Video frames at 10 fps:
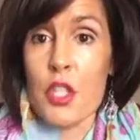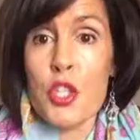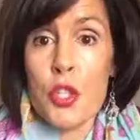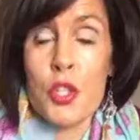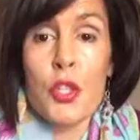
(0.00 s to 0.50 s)

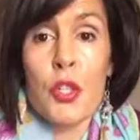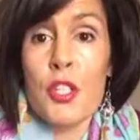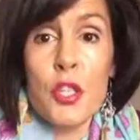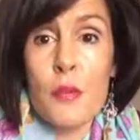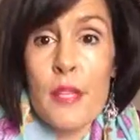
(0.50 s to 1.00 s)
should
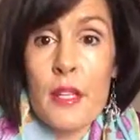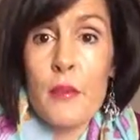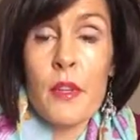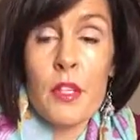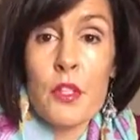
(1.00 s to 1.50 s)
it be
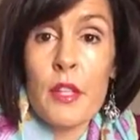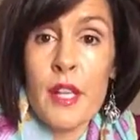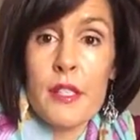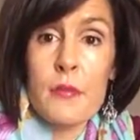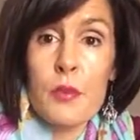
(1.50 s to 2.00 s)
something that you'd
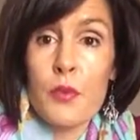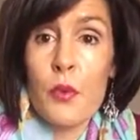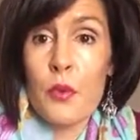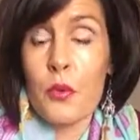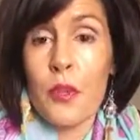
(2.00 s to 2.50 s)
like to move
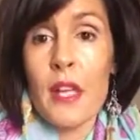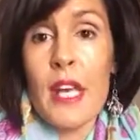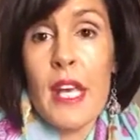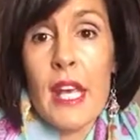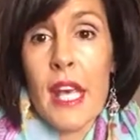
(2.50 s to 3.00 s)
forward with.
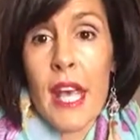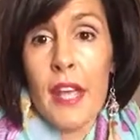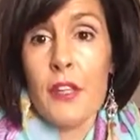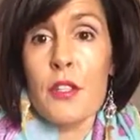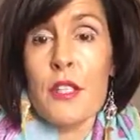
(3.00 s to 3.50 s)

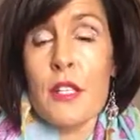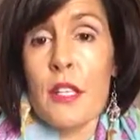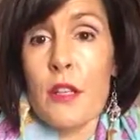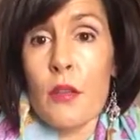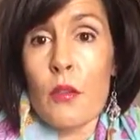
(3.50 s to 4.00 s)
And just
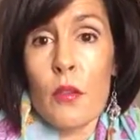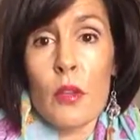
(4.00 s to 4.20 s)
to